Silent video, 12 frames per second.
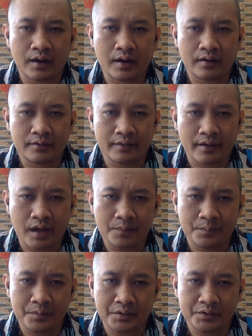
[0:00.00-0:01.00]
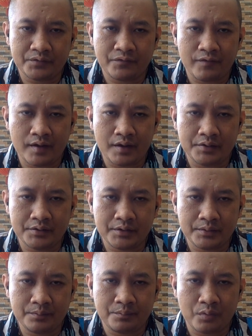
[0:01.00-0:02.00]
the company's
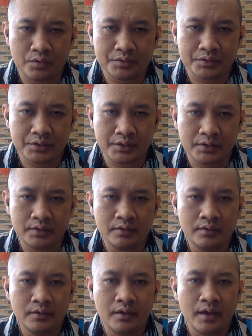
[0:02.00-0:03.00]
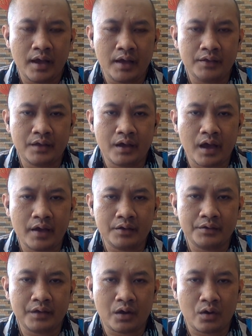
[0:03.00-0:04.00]
financing policy and the higher
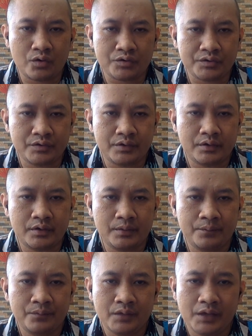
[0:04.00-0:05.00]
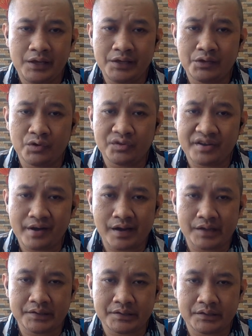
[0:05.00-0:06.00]
the cost. In
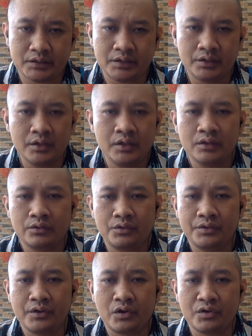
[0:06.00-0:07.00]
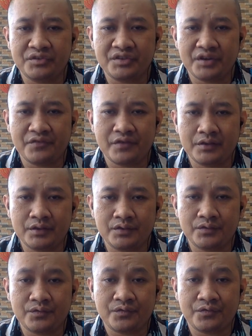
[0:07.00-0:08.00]
contrast to the conservative
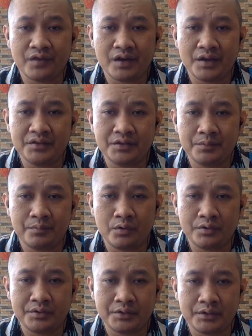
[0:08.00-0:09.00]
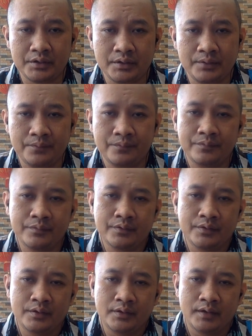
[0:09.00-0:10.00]
financing policy,
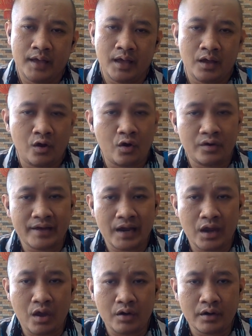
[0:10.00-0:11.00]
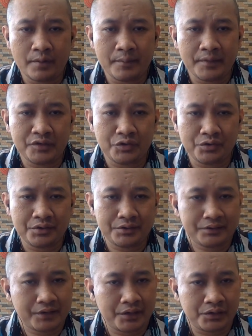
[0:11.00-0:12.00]
or a longer maturity
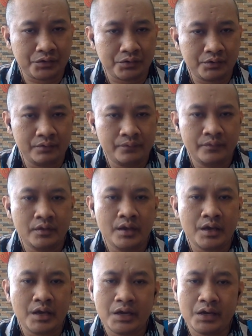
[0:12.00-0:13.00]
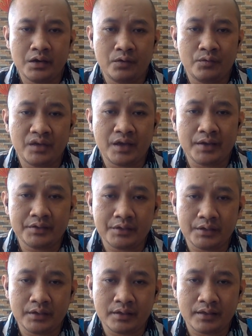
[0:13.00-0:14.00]
schedule, here we can
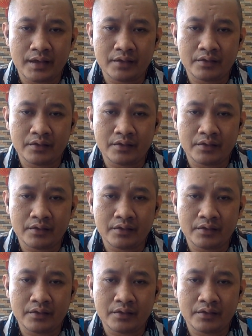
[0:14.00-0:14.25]
see that